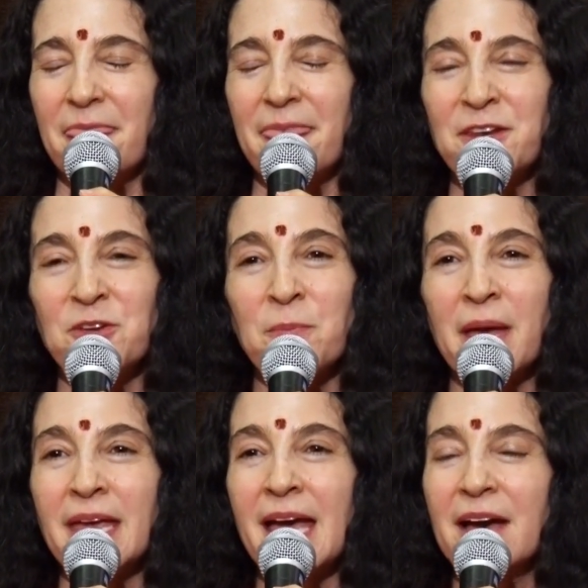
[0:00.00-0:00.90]
then you
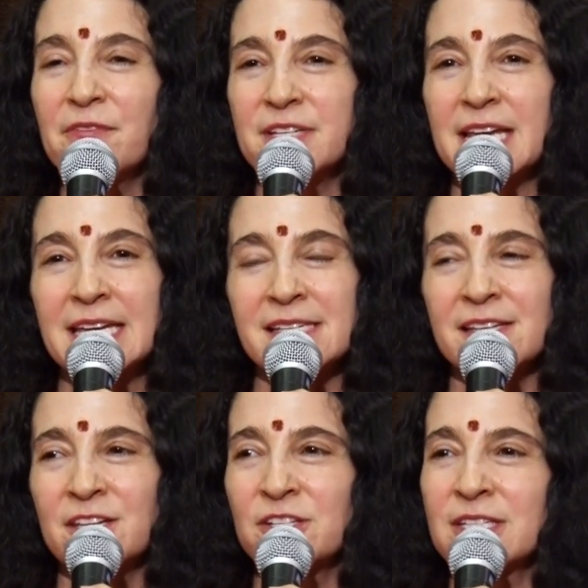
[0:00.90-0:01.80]
may have days
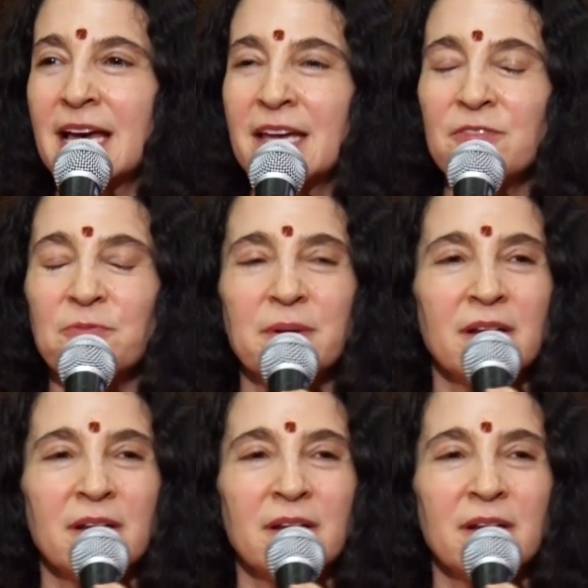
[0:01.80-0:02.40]
in your life, but